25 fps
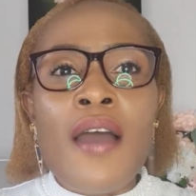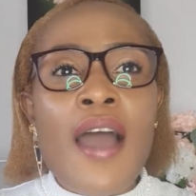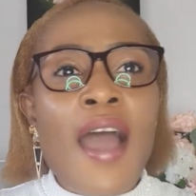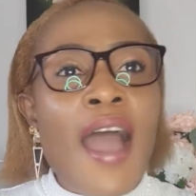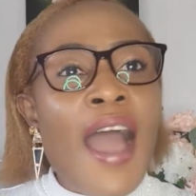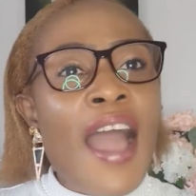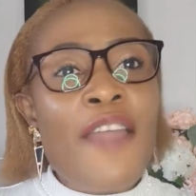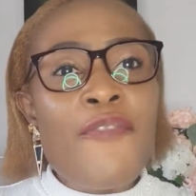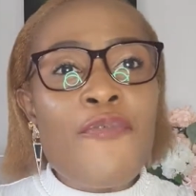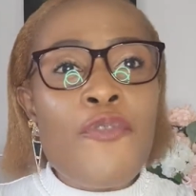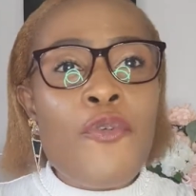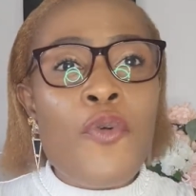
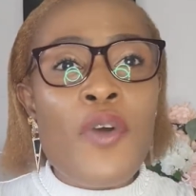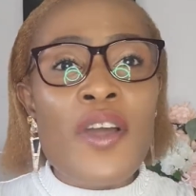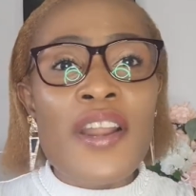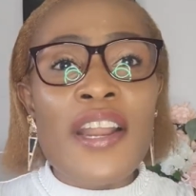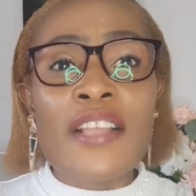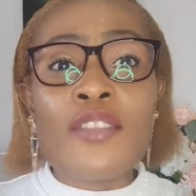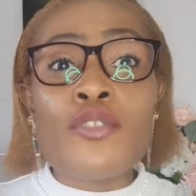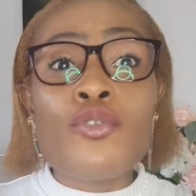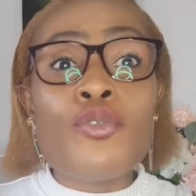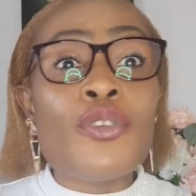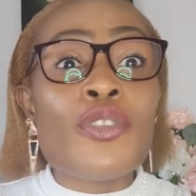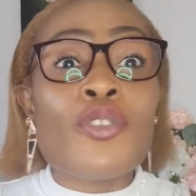I, for one,
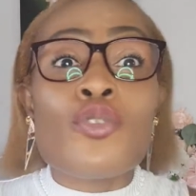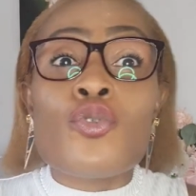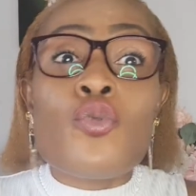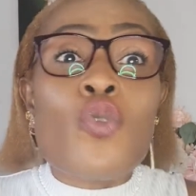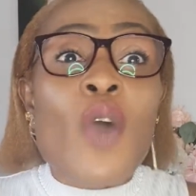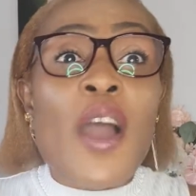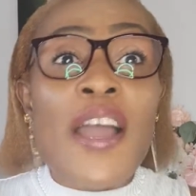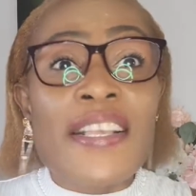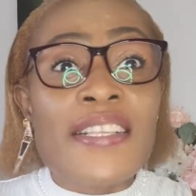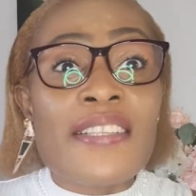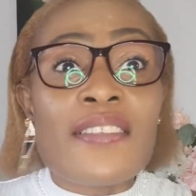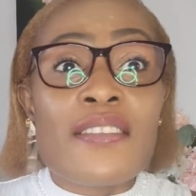I do it
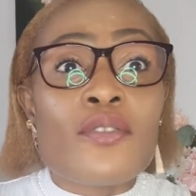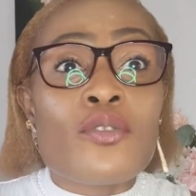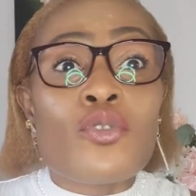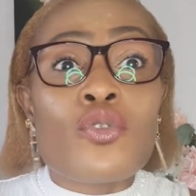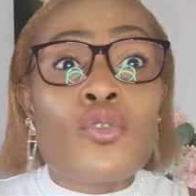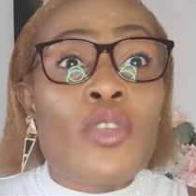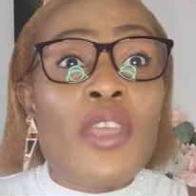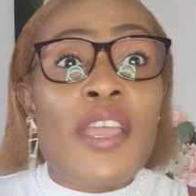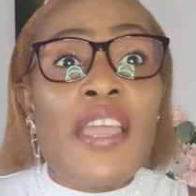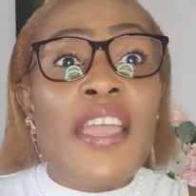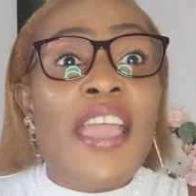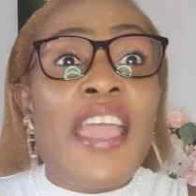twice.
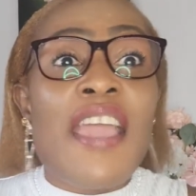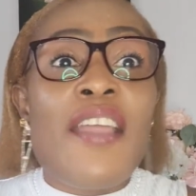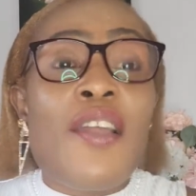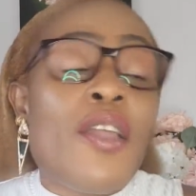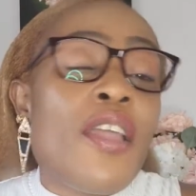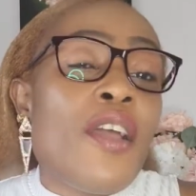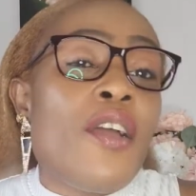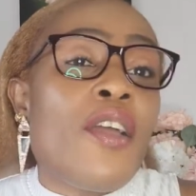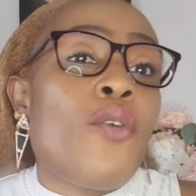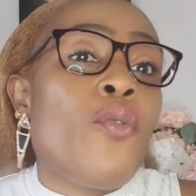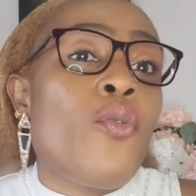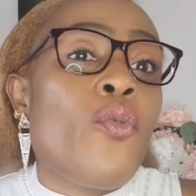
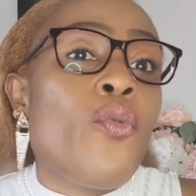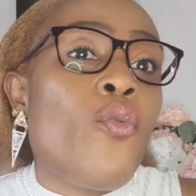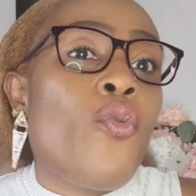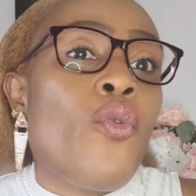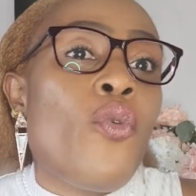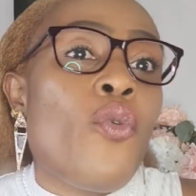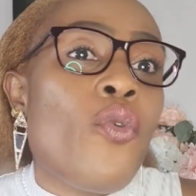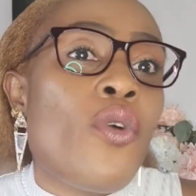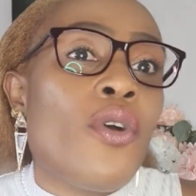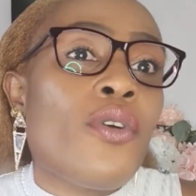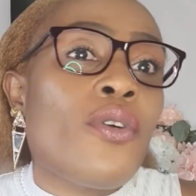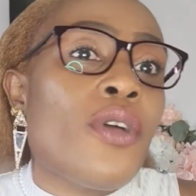
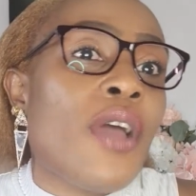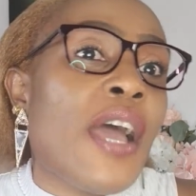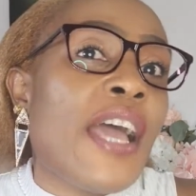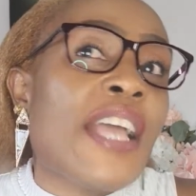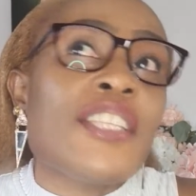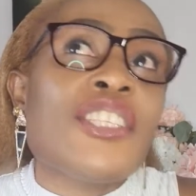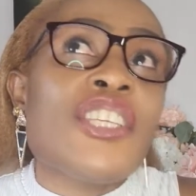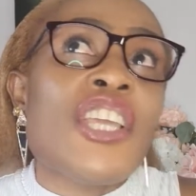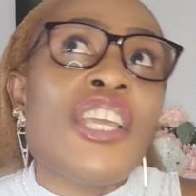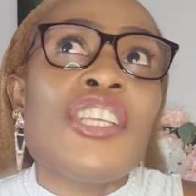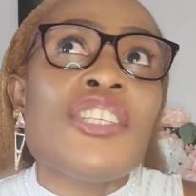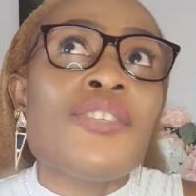I
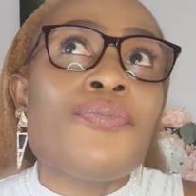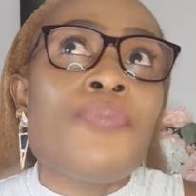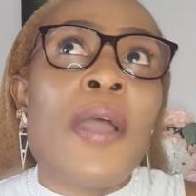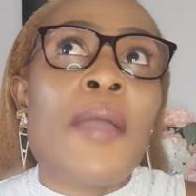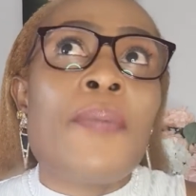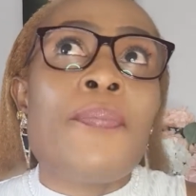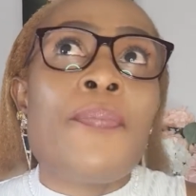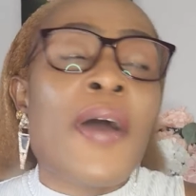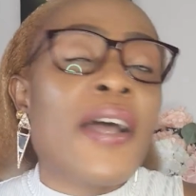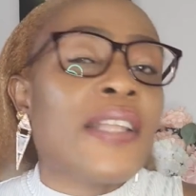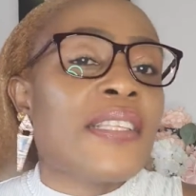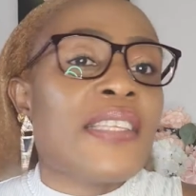change my
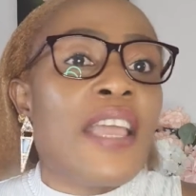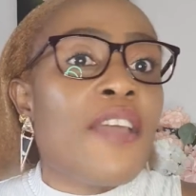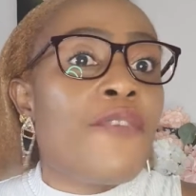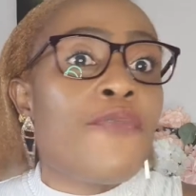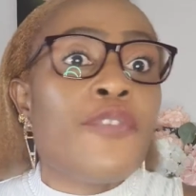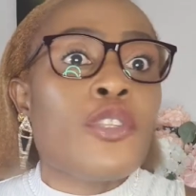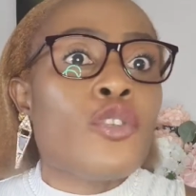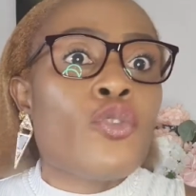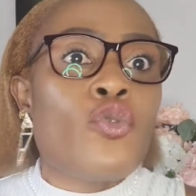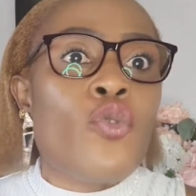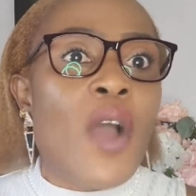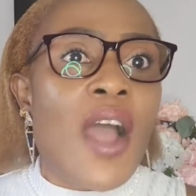pads
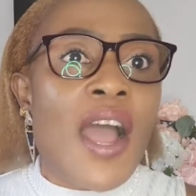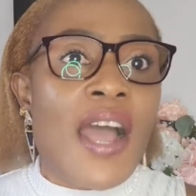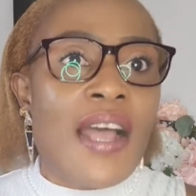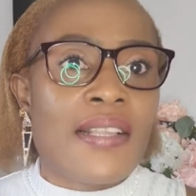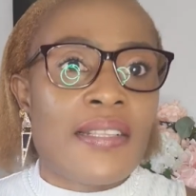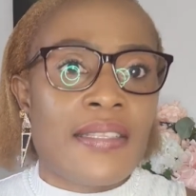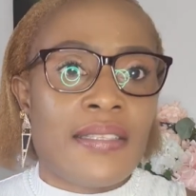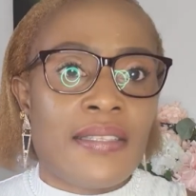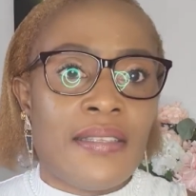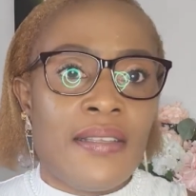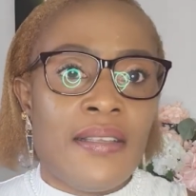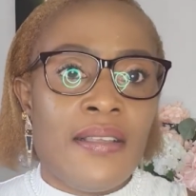every 2
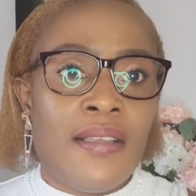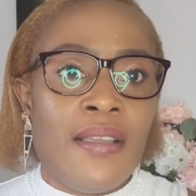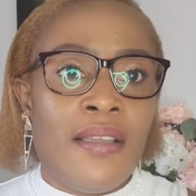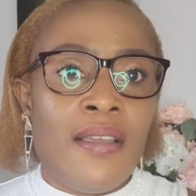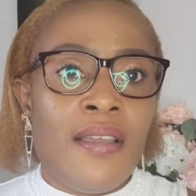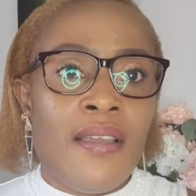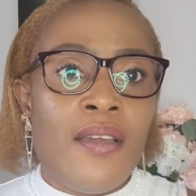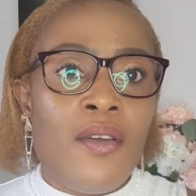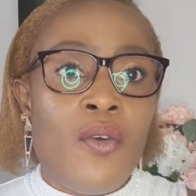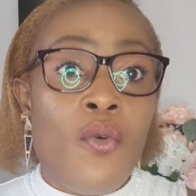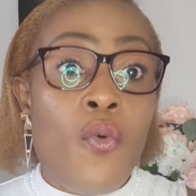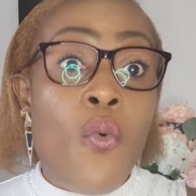hours.
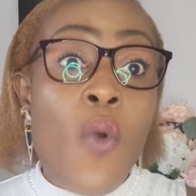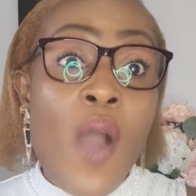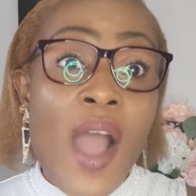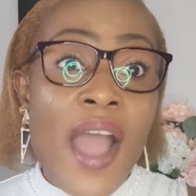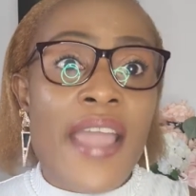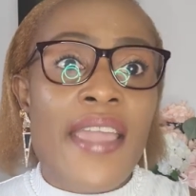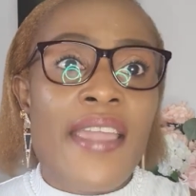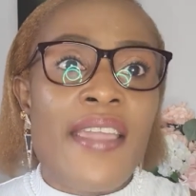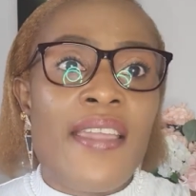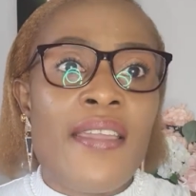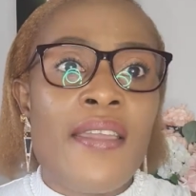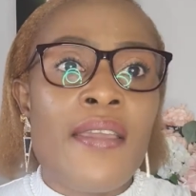
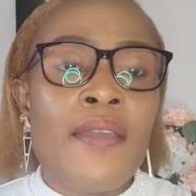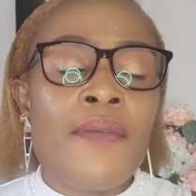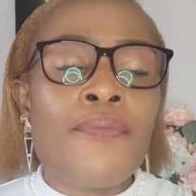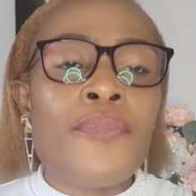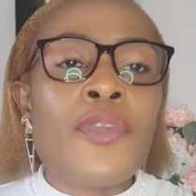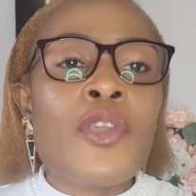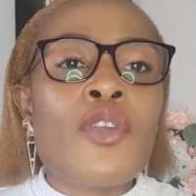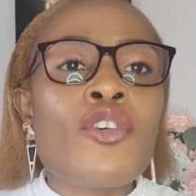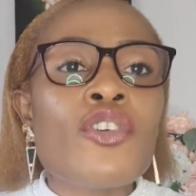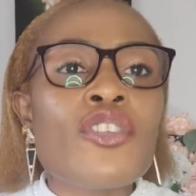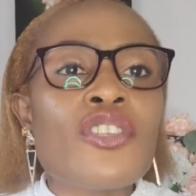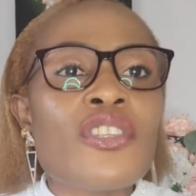Why?
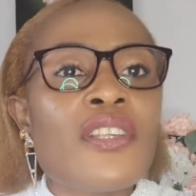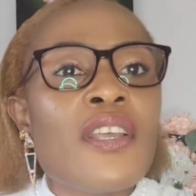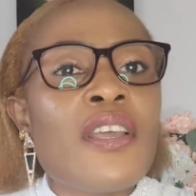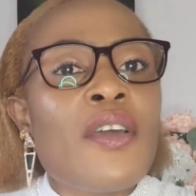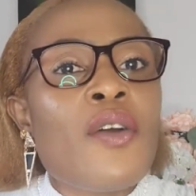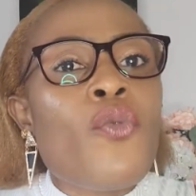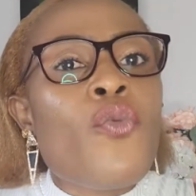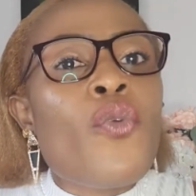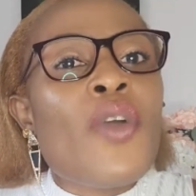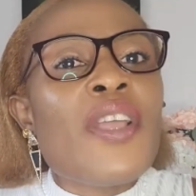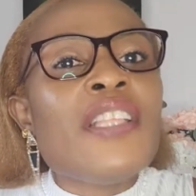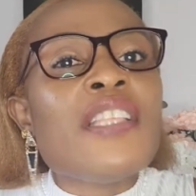Because
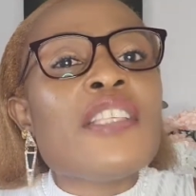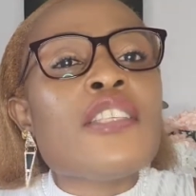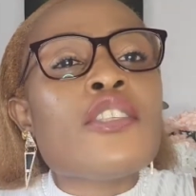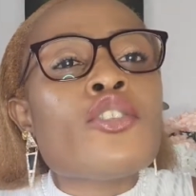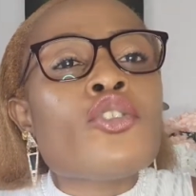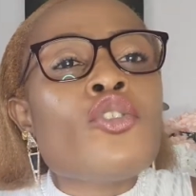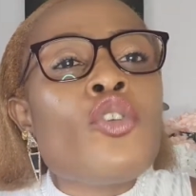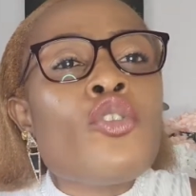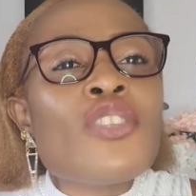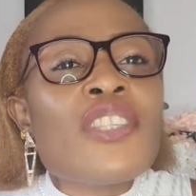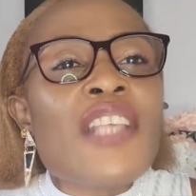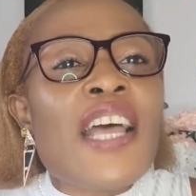when it
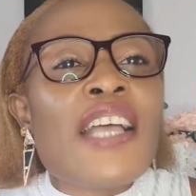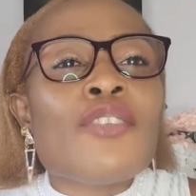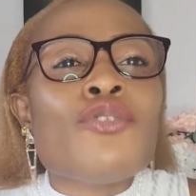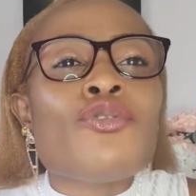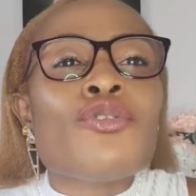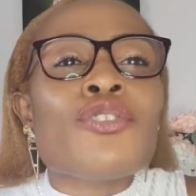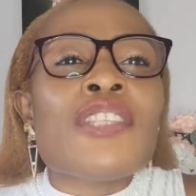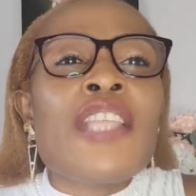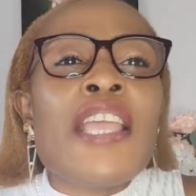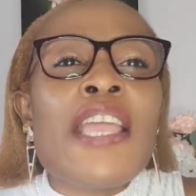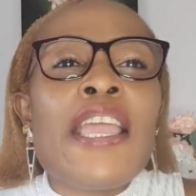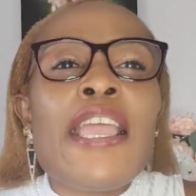soaks and you
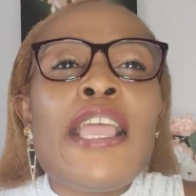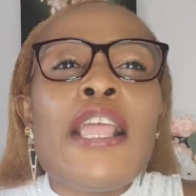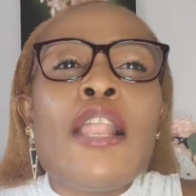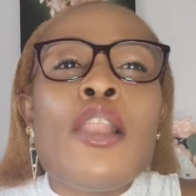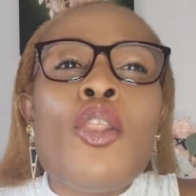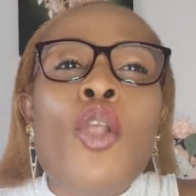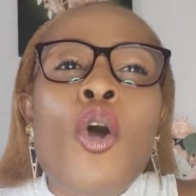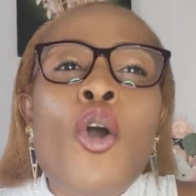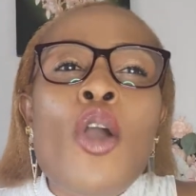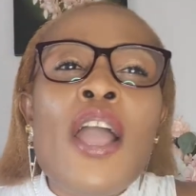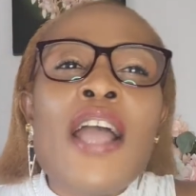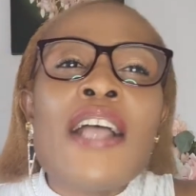stay a
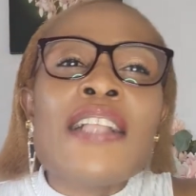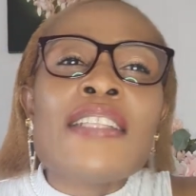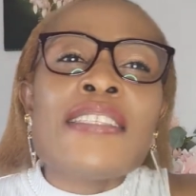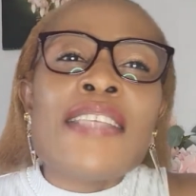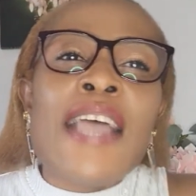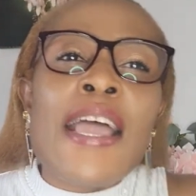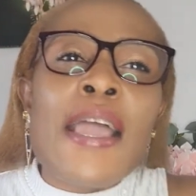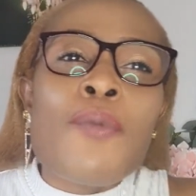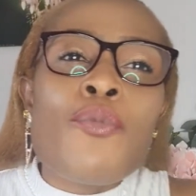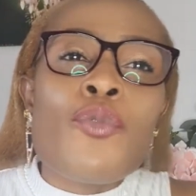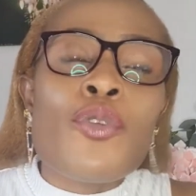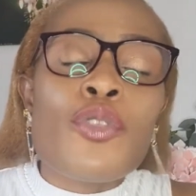longer
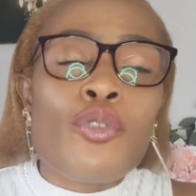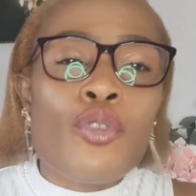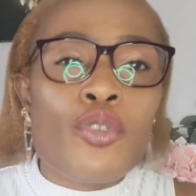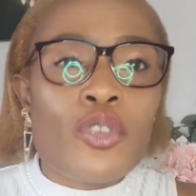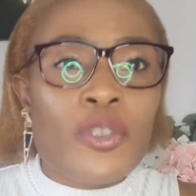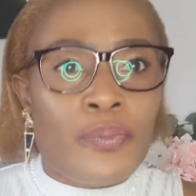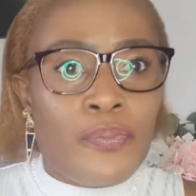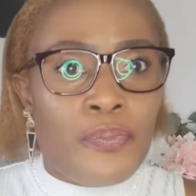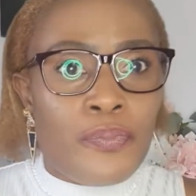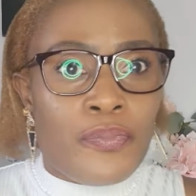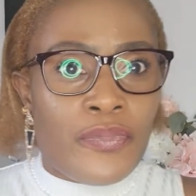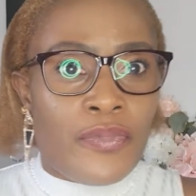time with
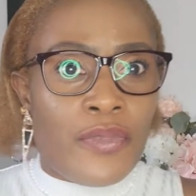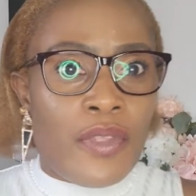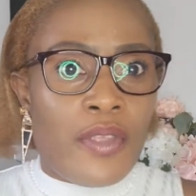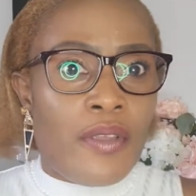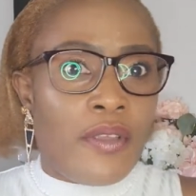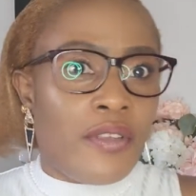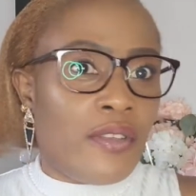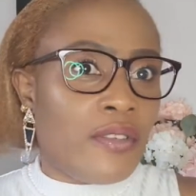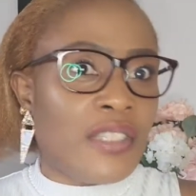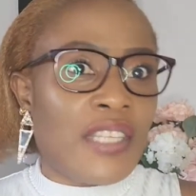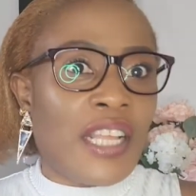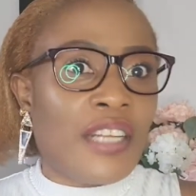those
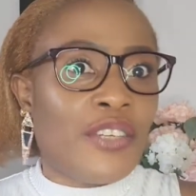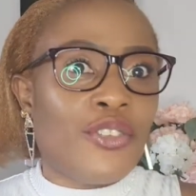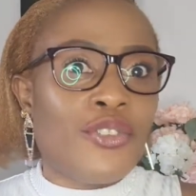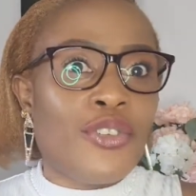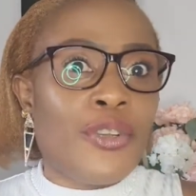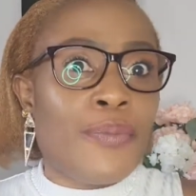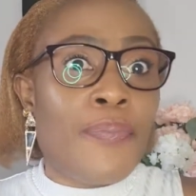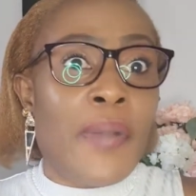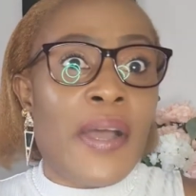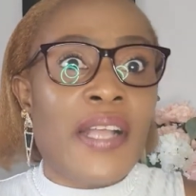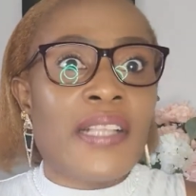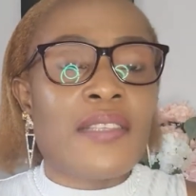
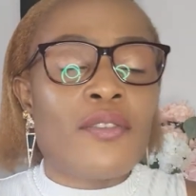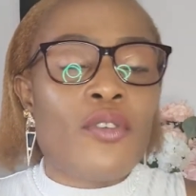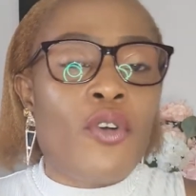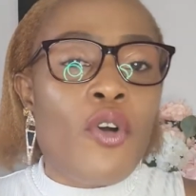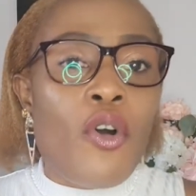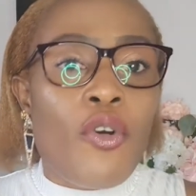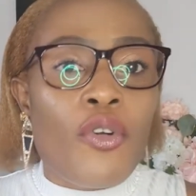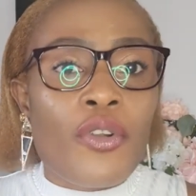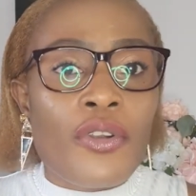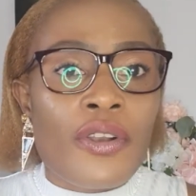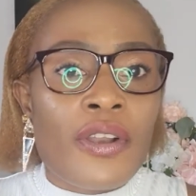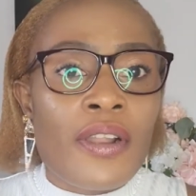sanitary pads
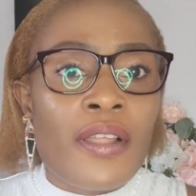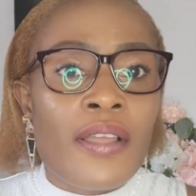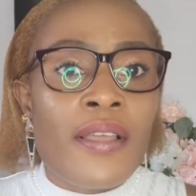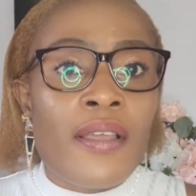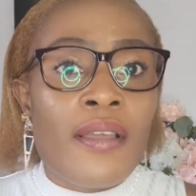on,